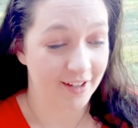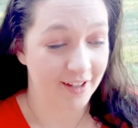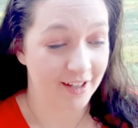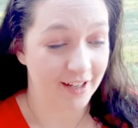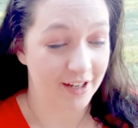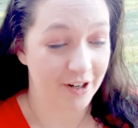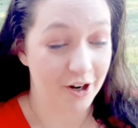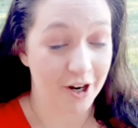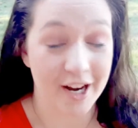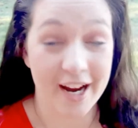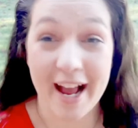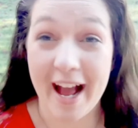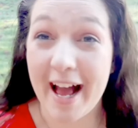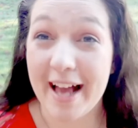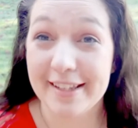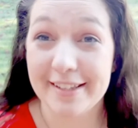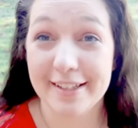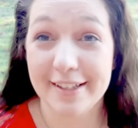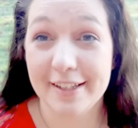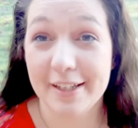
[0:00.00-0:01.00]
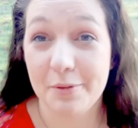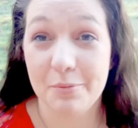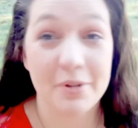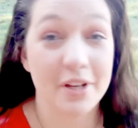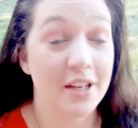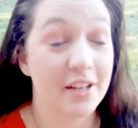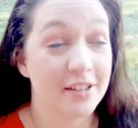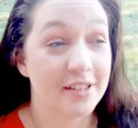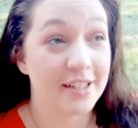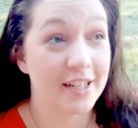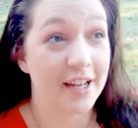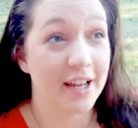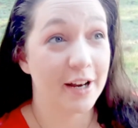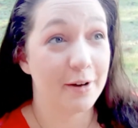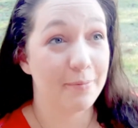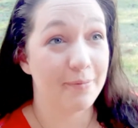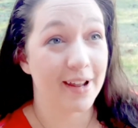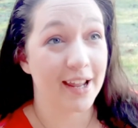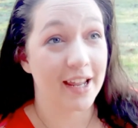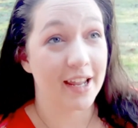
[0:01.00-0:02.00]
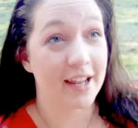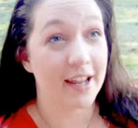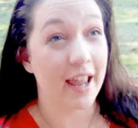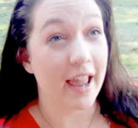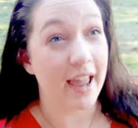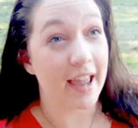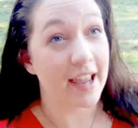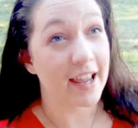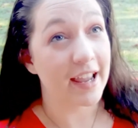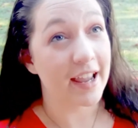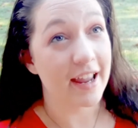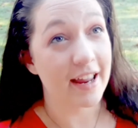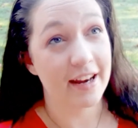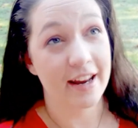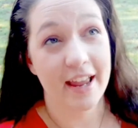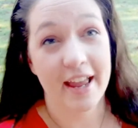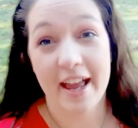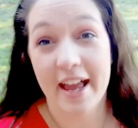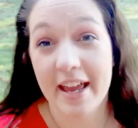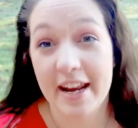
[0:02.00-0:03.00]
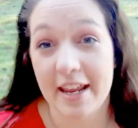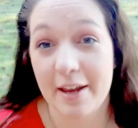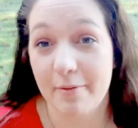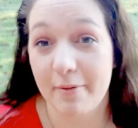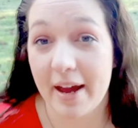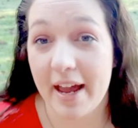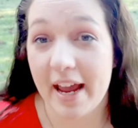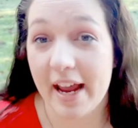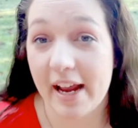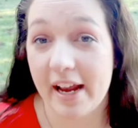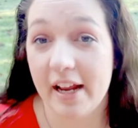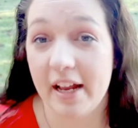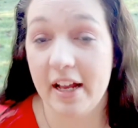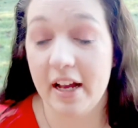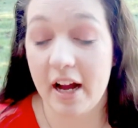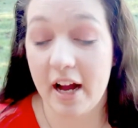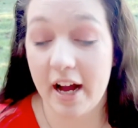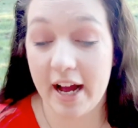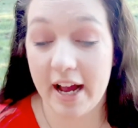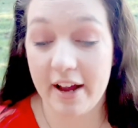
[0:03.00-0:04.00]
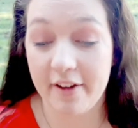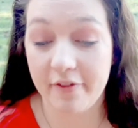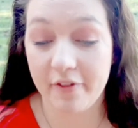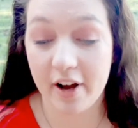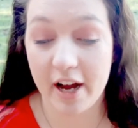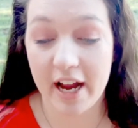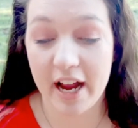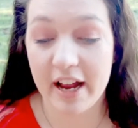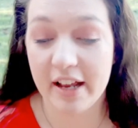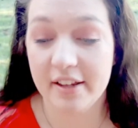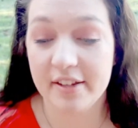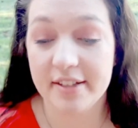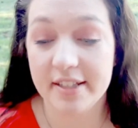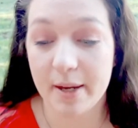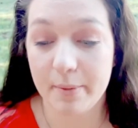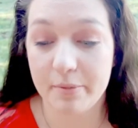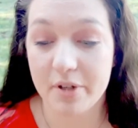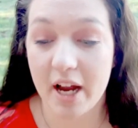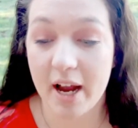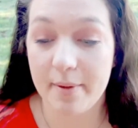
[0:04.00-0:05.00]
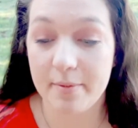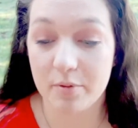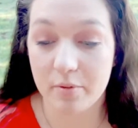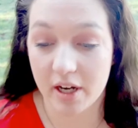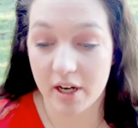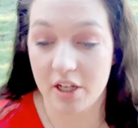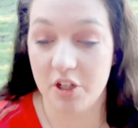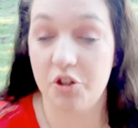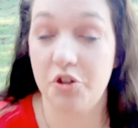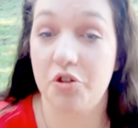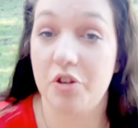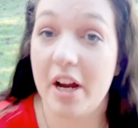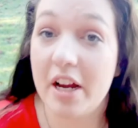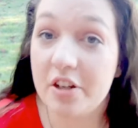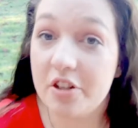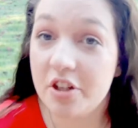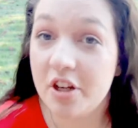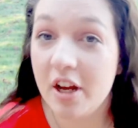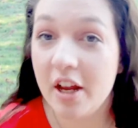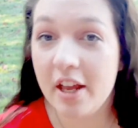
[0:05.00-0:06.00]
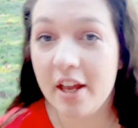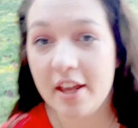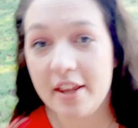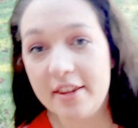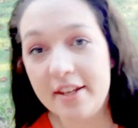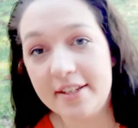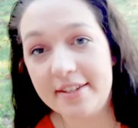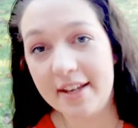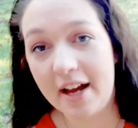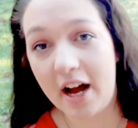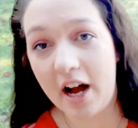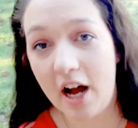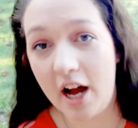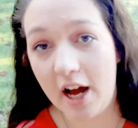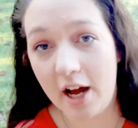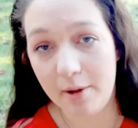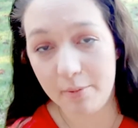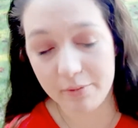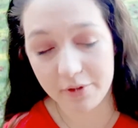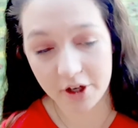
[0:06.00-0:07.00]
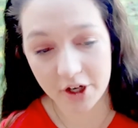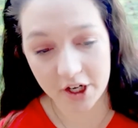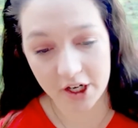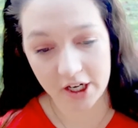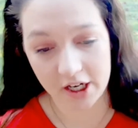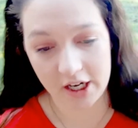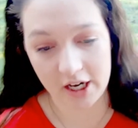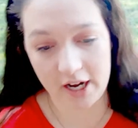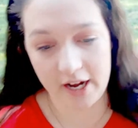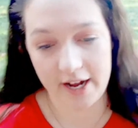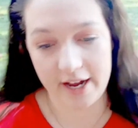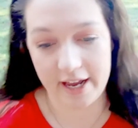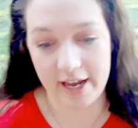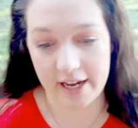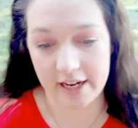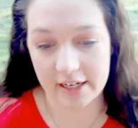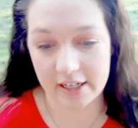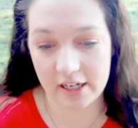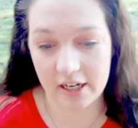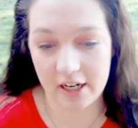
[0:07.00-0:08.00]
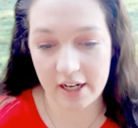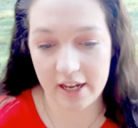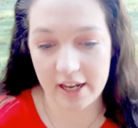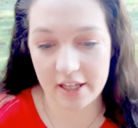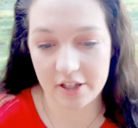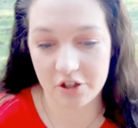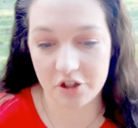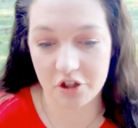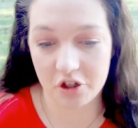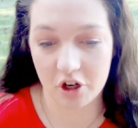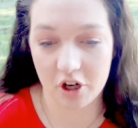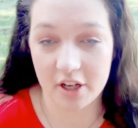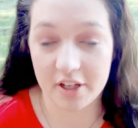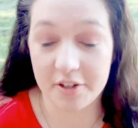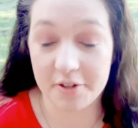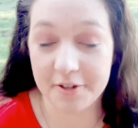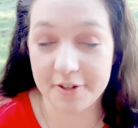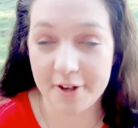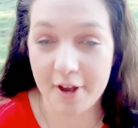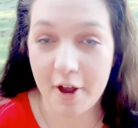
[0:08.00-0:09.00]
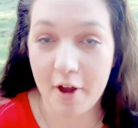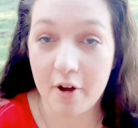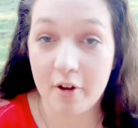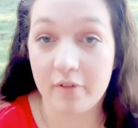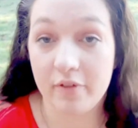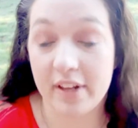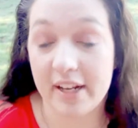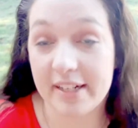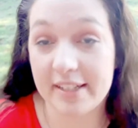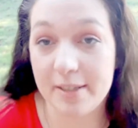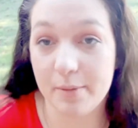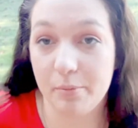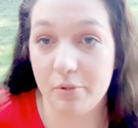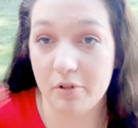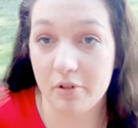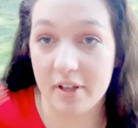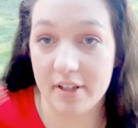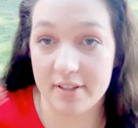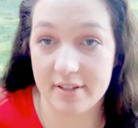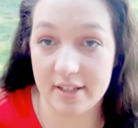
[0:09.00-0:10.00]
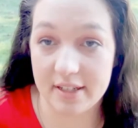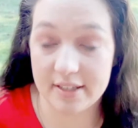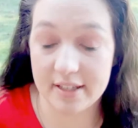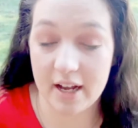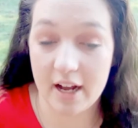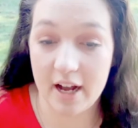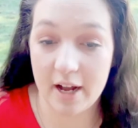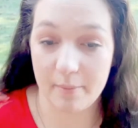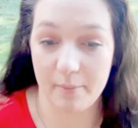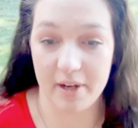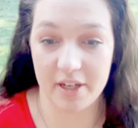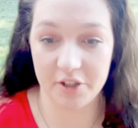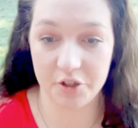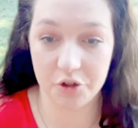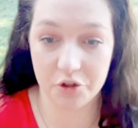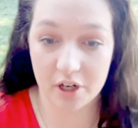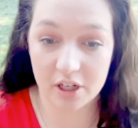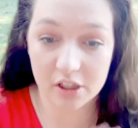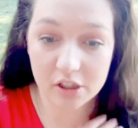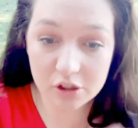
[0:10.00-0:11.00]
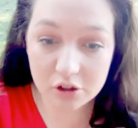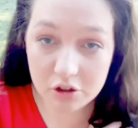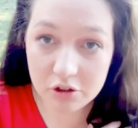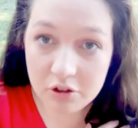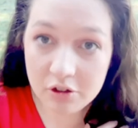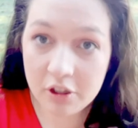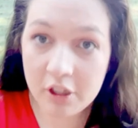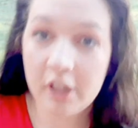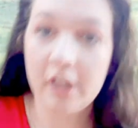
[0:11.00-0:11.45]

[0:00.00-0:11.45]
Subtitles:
It hasn't limited me in any way. I find sometimes stretch this arm, though, it's not as flexible as this arm. I struggle